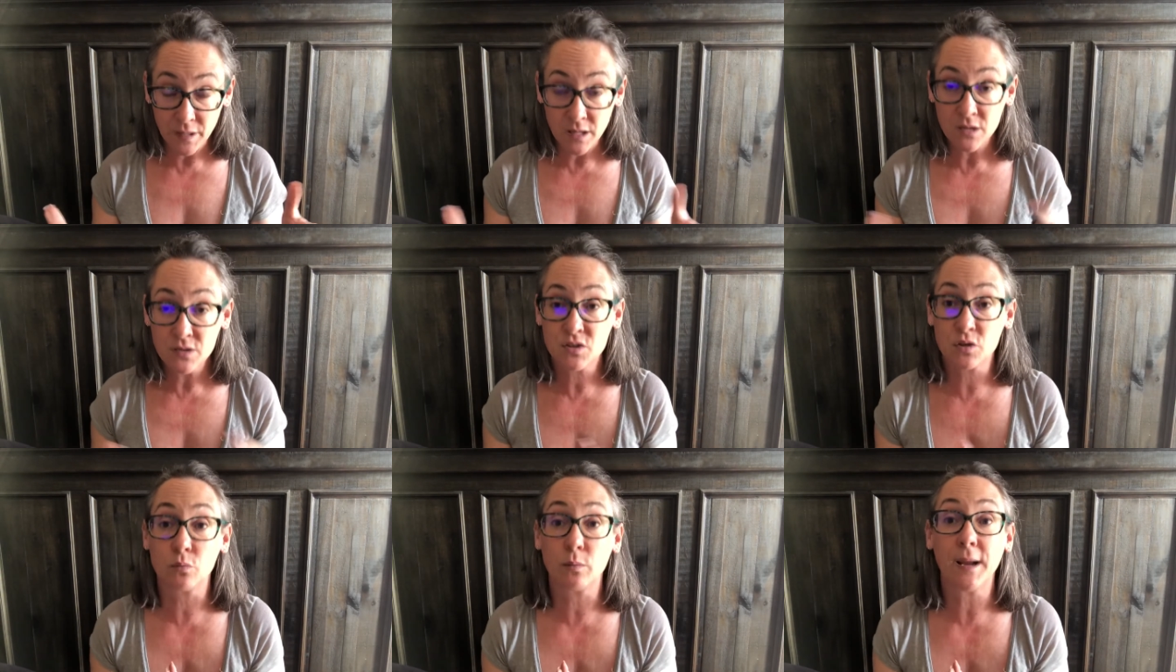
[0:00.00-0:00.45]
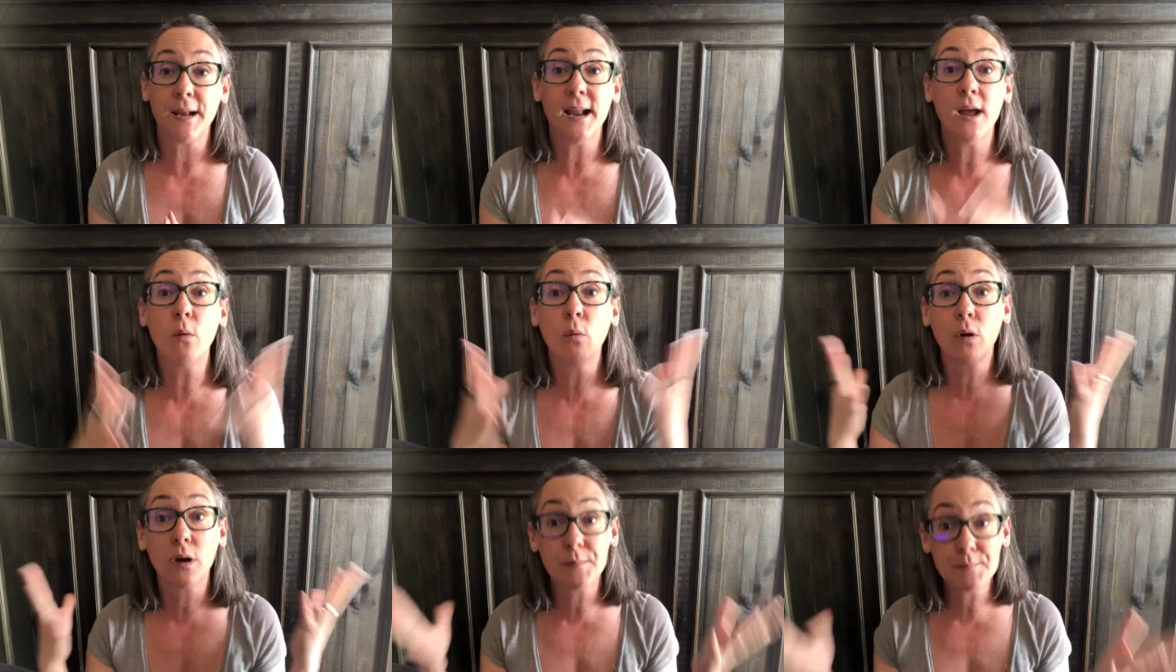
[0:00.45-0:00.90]
So right
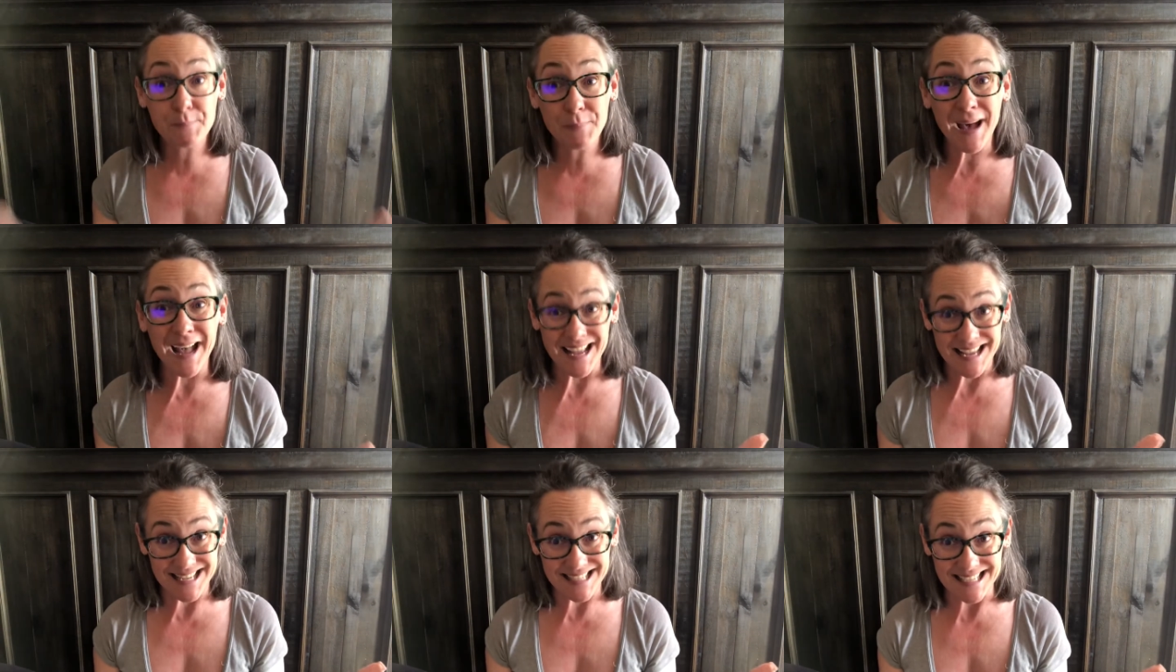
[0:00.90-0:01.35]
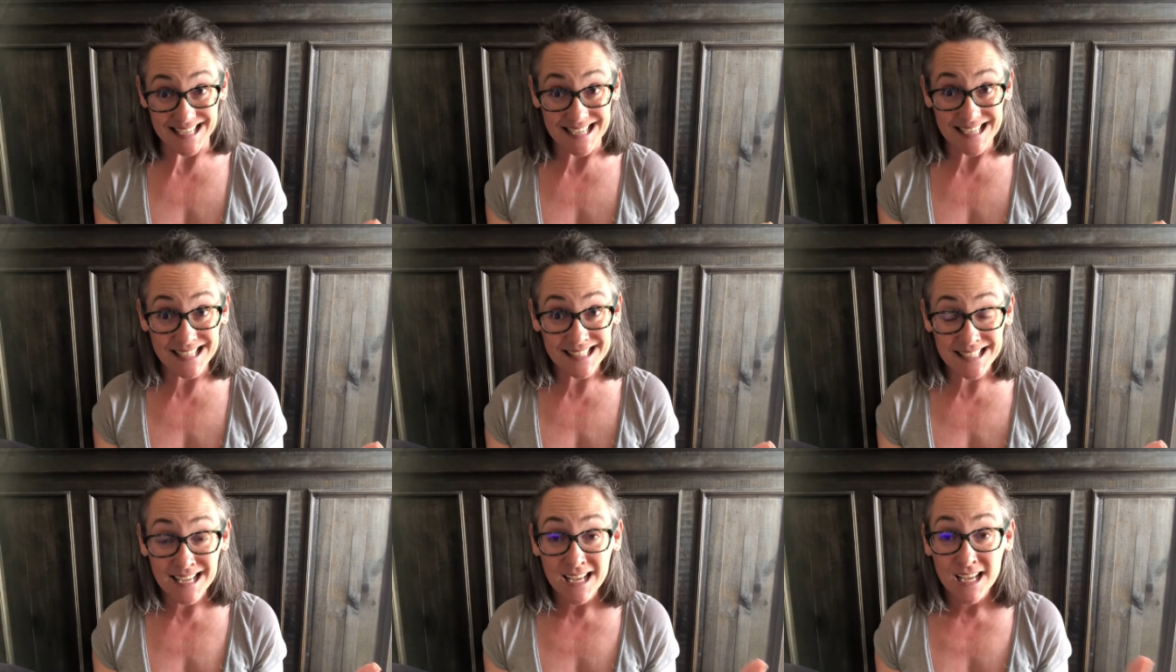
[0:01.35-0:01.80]
now we're in
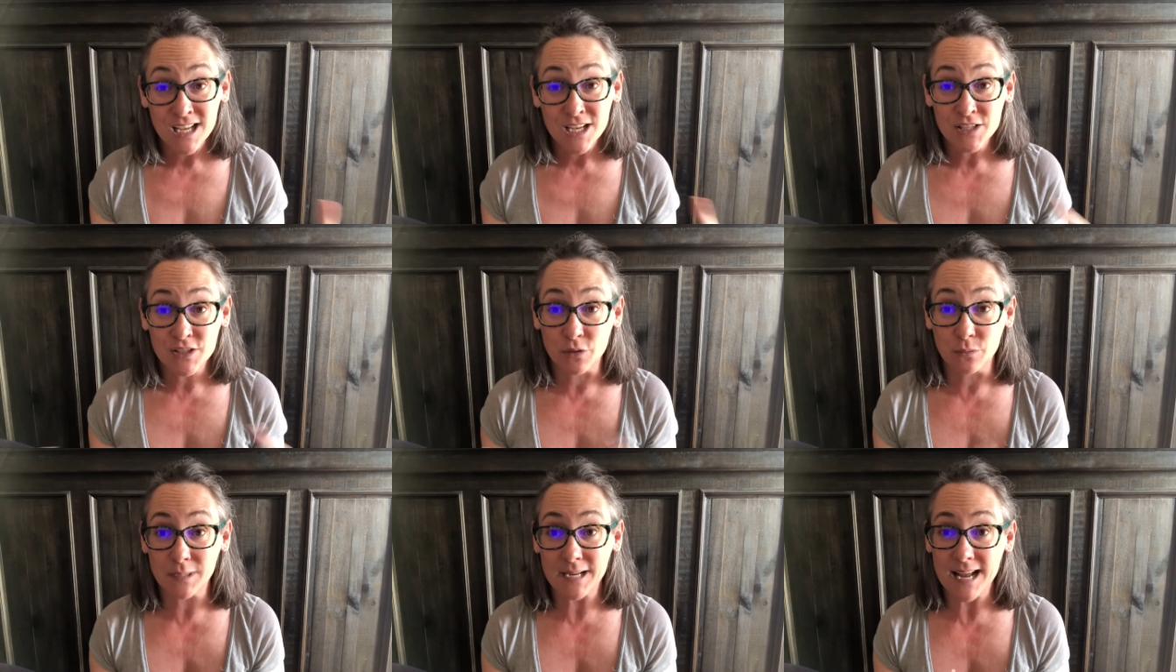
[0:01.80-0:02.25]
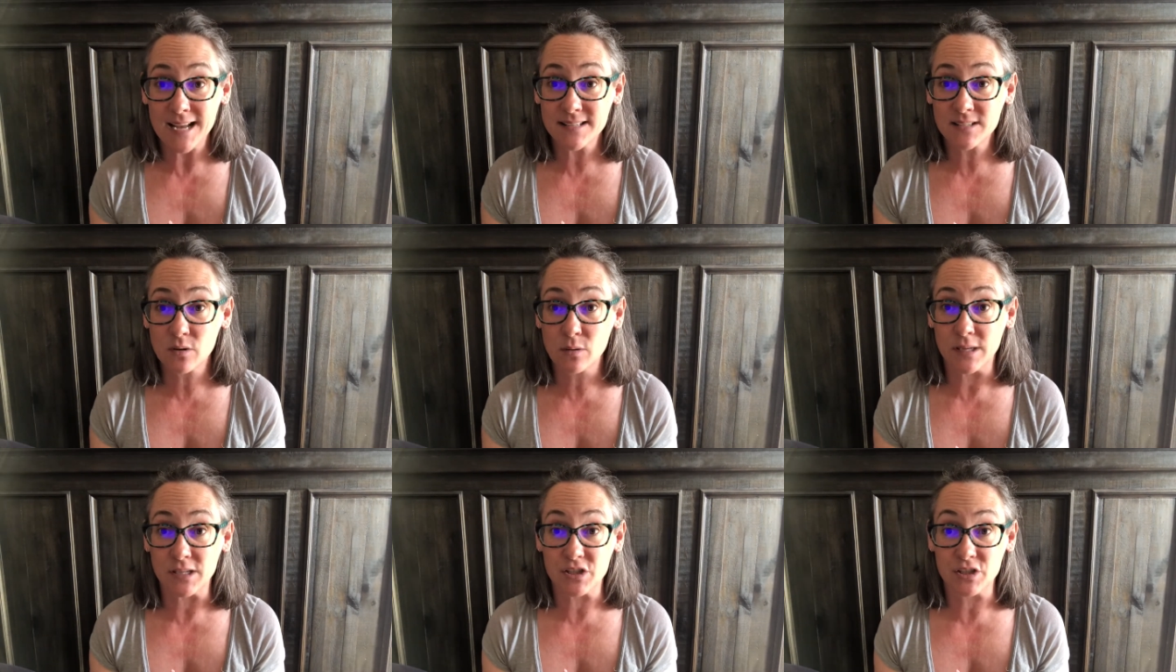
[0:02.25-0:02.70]
Pisces. So it
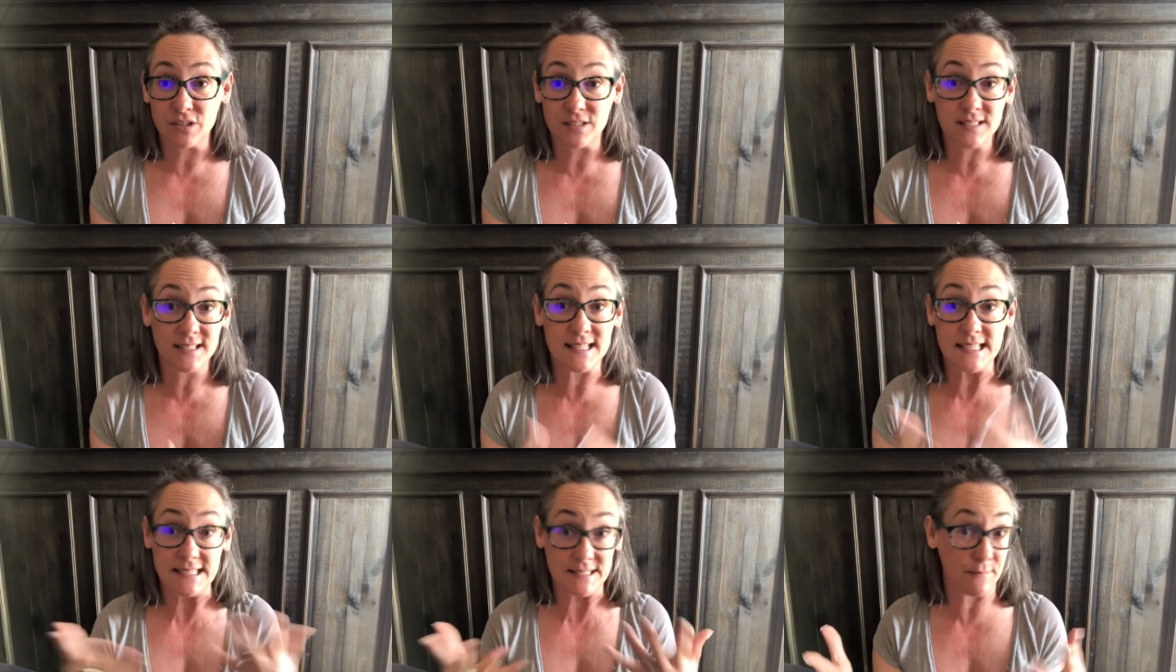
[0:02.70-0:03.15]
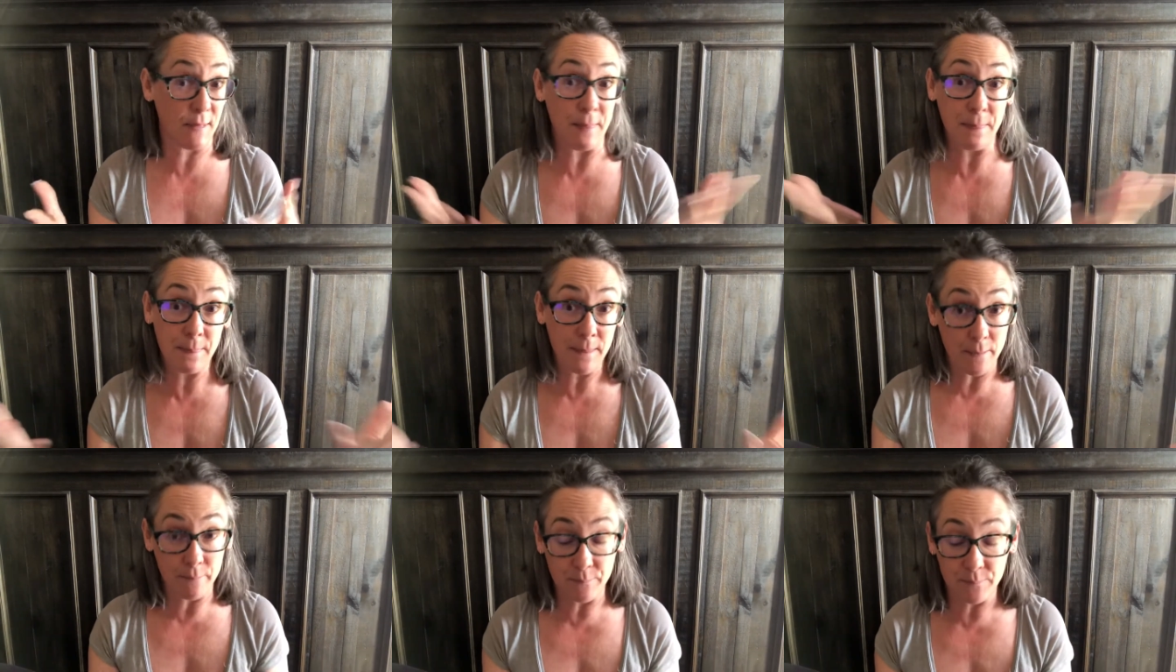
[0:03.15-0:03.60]
asks questions this
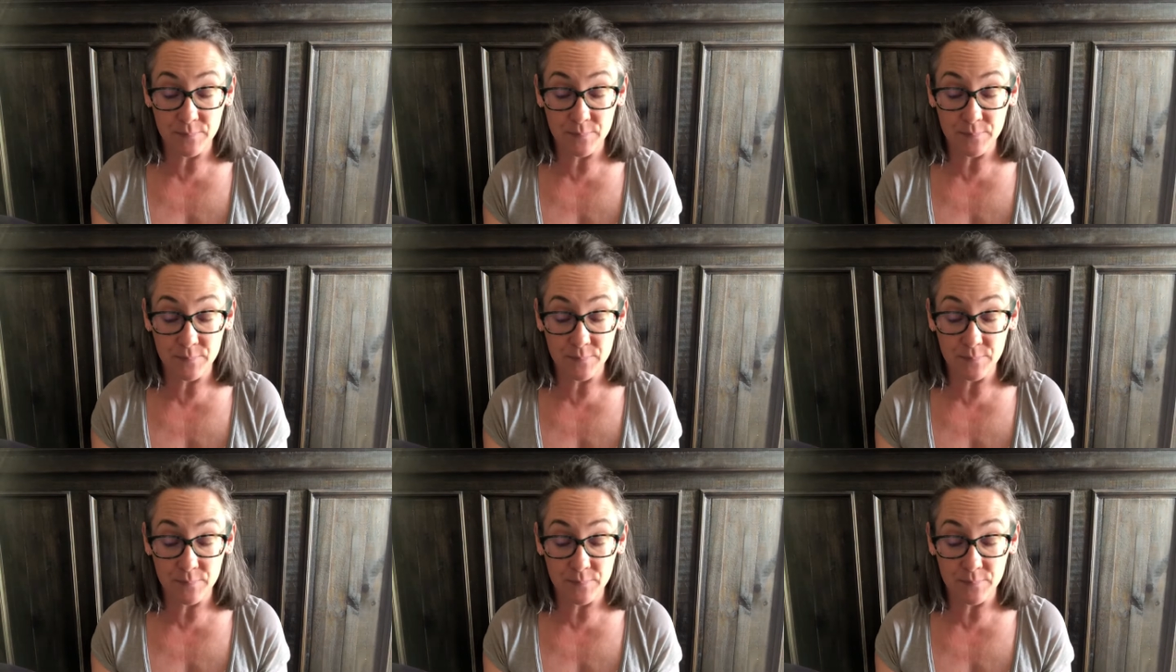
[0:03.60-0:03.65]
month